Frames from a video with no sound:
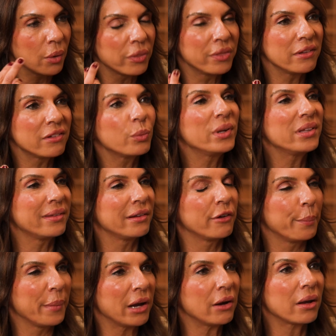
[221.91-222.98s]
oh, this was their
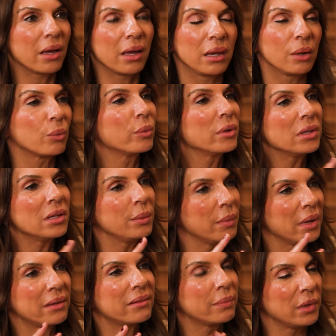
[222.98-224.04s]
America, and it really
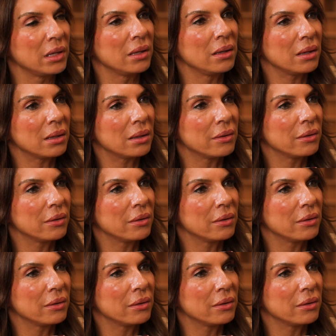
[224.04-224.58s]
makes me